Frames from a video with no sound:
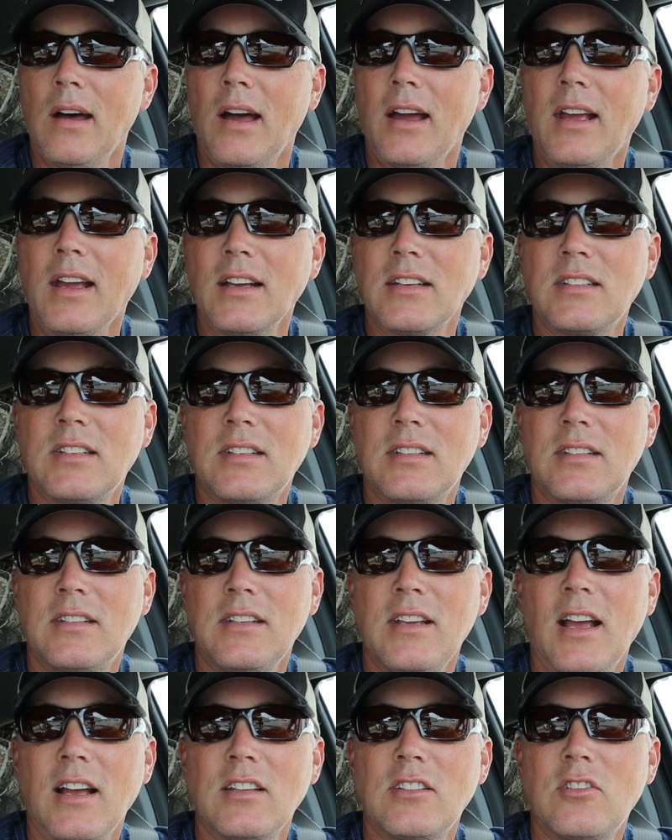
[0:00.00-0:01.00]
I
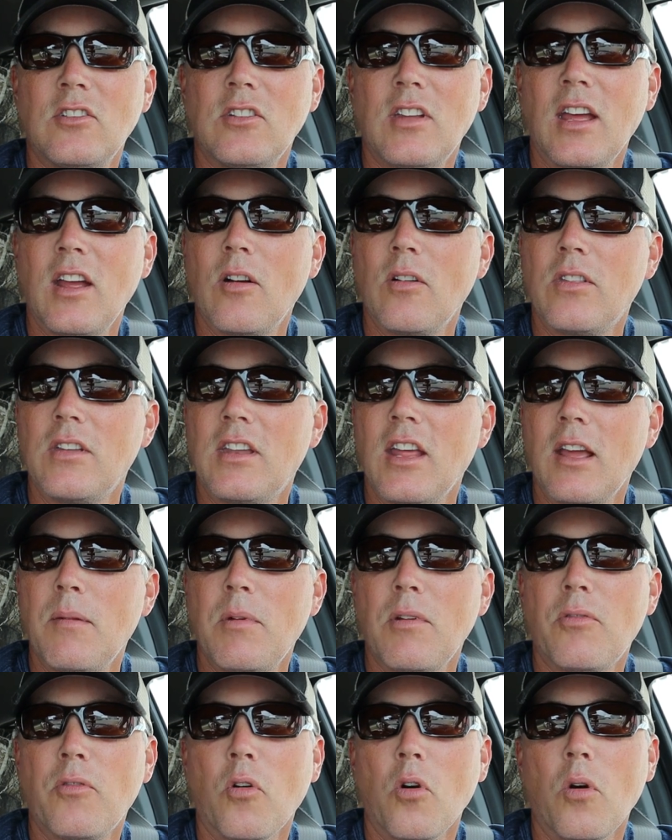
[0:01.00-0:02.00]
guess, yesterday or the day
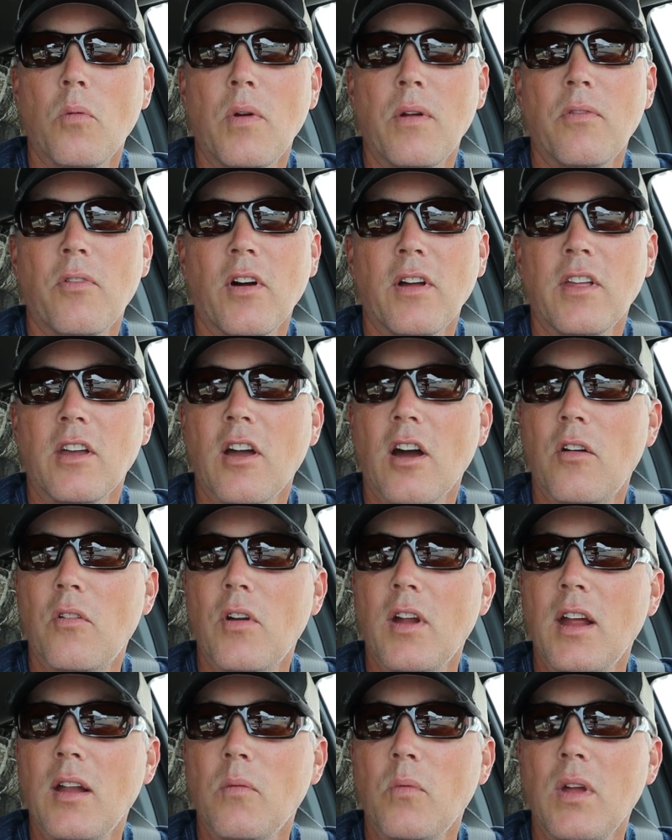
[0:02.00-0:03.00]
before we finally got
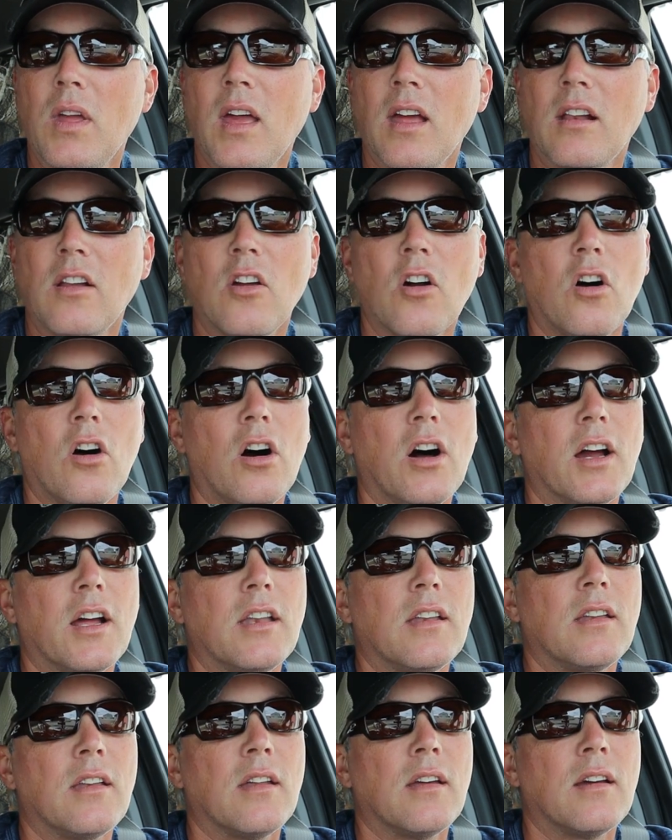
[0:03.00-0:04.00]
rain. We had
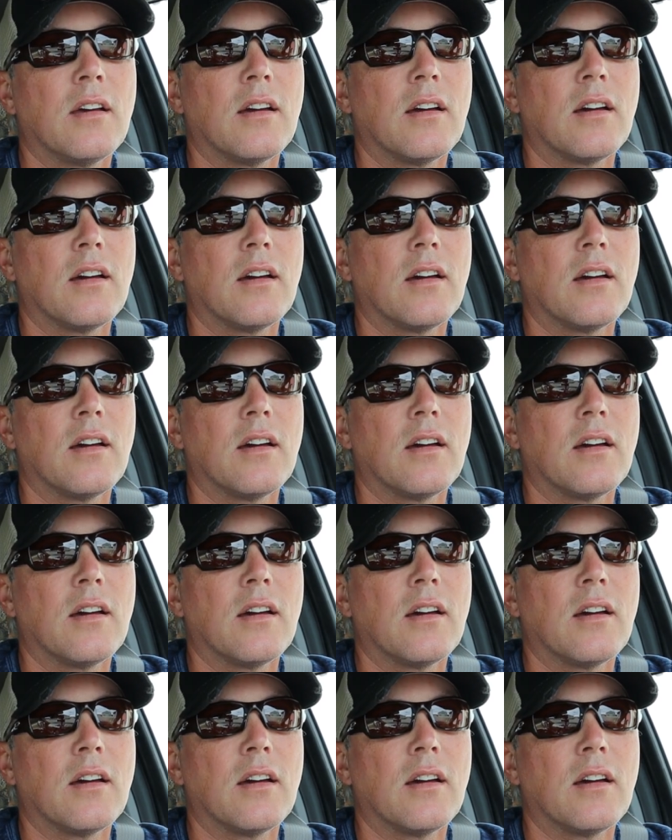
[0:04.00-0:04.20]
gone